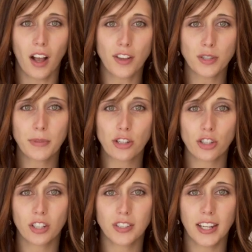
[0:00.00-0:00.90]
Also make
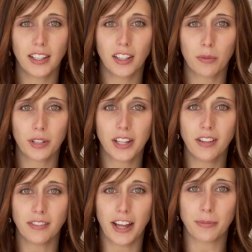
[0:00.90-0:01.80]
sure you're taking a
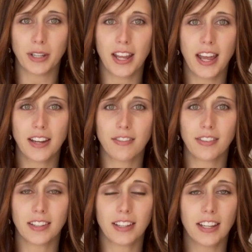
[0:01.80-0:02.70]
prenatal vitamin, and
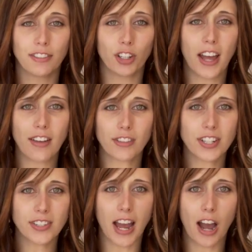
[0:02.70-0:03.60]
if you're ever
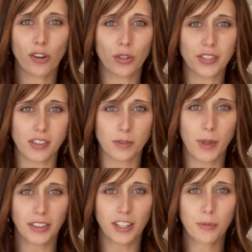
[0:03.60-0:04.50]
in doubt or
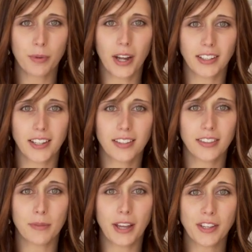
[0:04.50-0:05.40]
suspect that you're
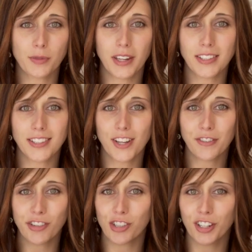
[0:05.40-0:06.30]
pregnant, the best way to know
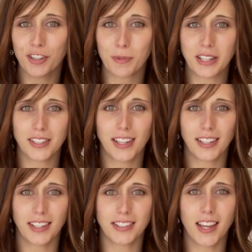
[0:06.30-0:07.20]
for sure is by
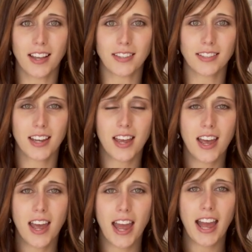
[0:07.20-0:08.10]
taking a test.
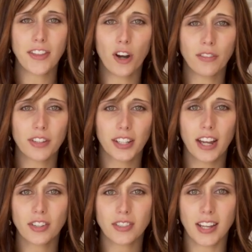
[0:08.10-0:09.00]
And the
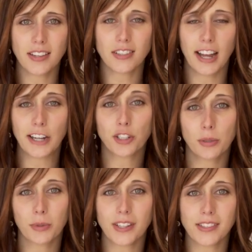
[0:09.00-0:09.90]
over-the-counter tests are
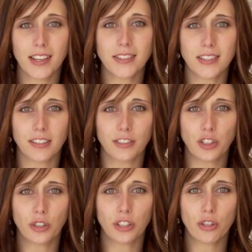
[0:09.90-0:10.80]
actually pretty sensitive,
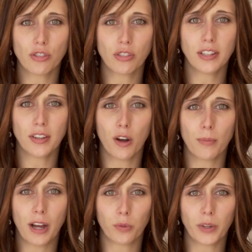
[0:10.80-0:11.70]
and you can usually know
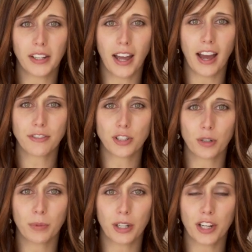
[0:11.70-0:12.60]
about a week after
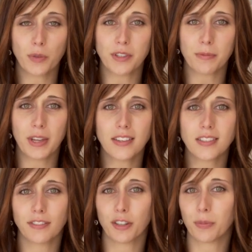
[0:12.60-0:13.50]
your period was
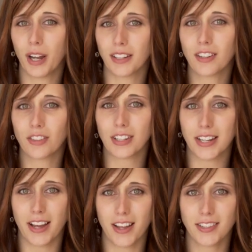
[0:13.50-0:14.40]
missed if you're pregnant or
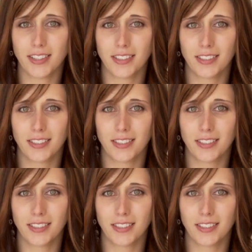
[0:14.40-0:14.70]
not.